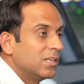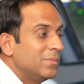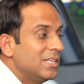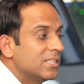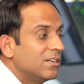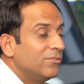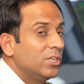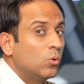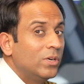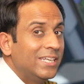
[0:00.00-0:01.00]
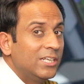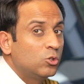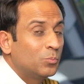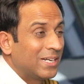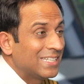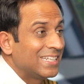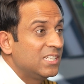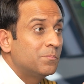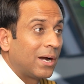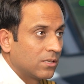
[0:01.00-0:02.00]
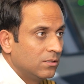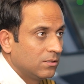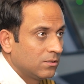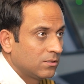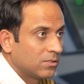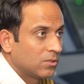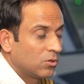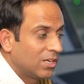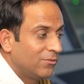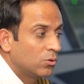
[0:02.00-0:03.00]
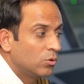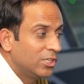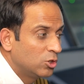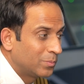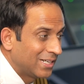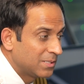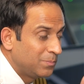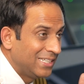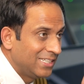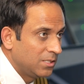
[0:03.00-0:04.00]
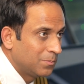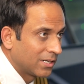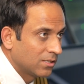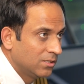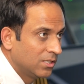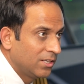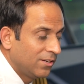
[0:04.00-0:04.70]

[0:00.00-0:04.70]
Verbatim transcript: it means then we don't need to press any button. Okay, we don't need to press P T T button.